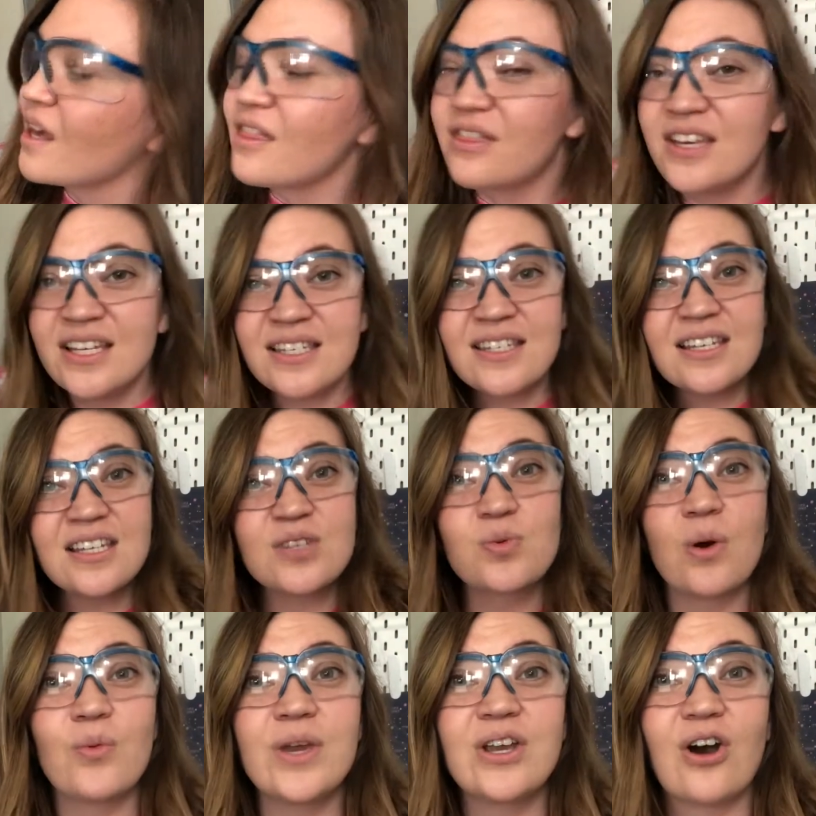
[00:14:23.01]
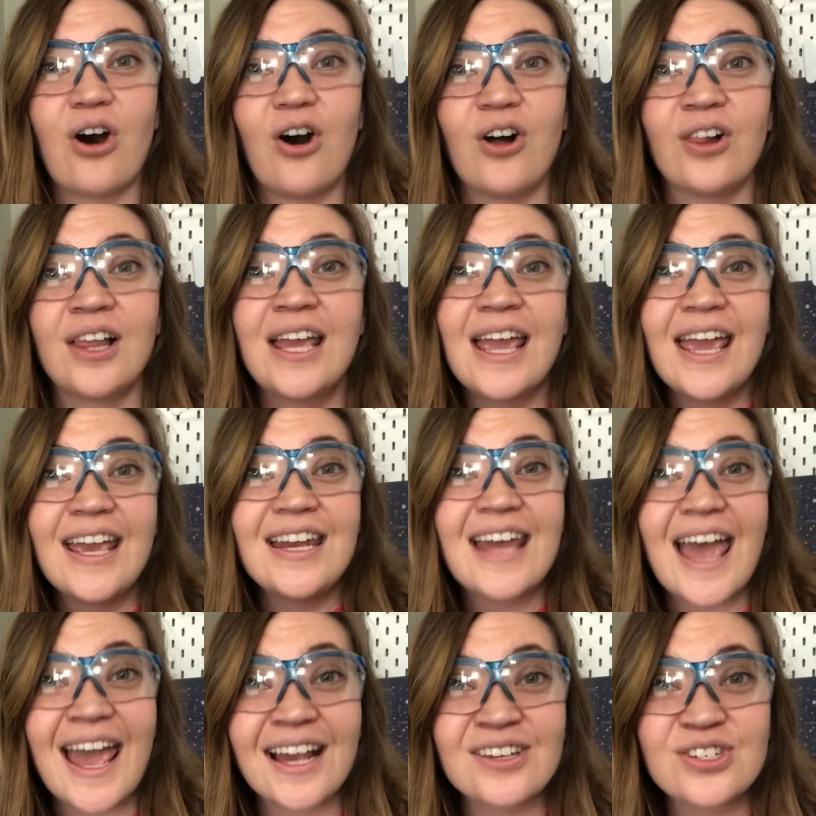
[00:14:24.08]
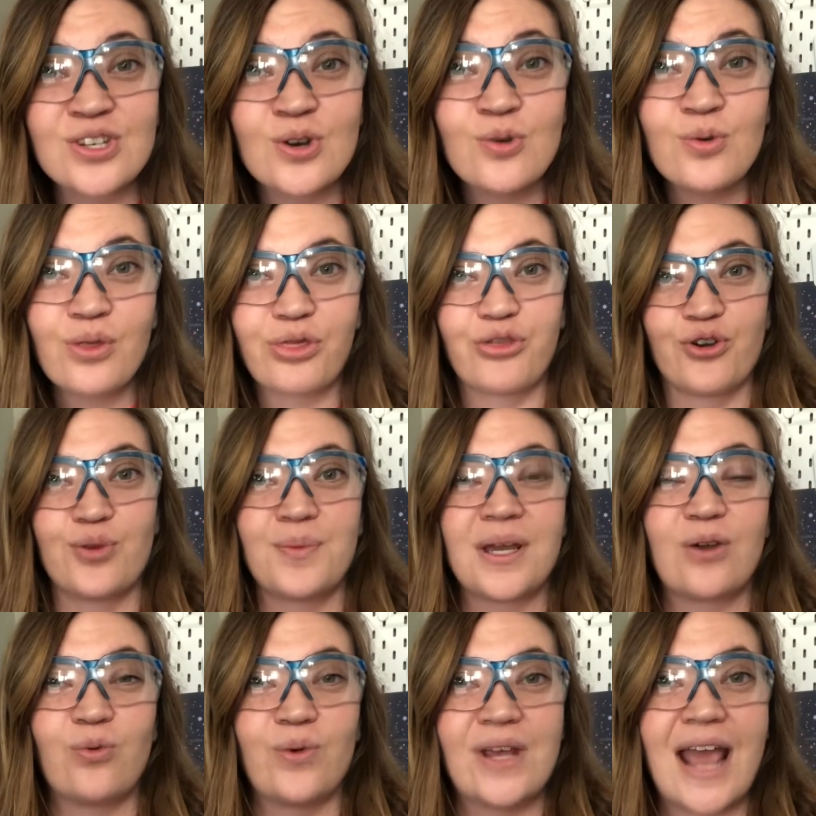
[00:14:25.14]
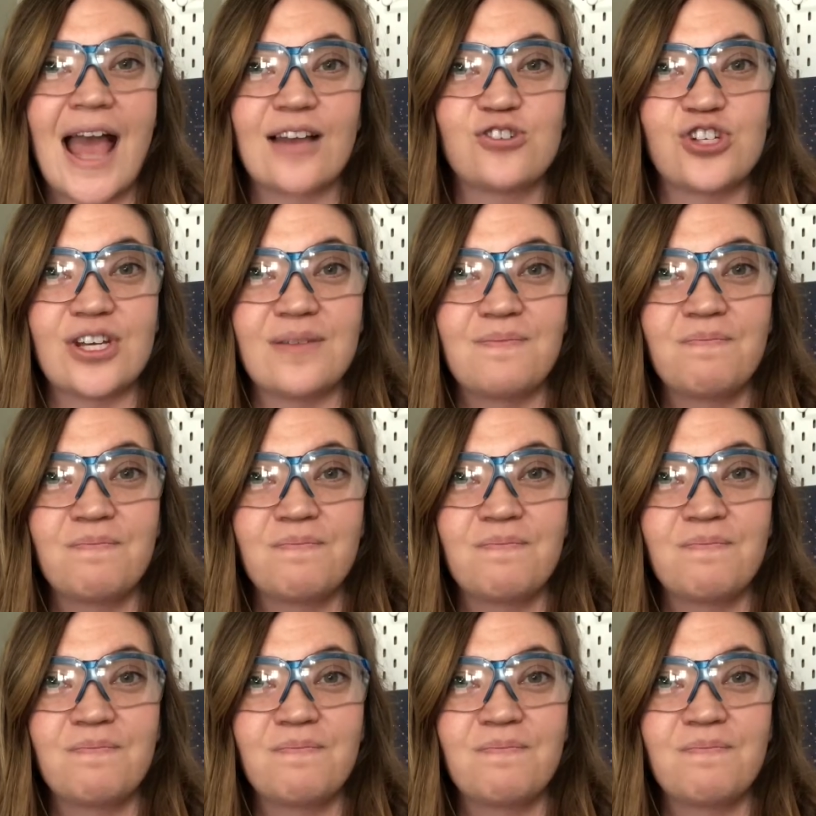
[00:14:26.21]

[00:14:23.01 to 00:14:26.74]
This is what we call an exothermic reaction.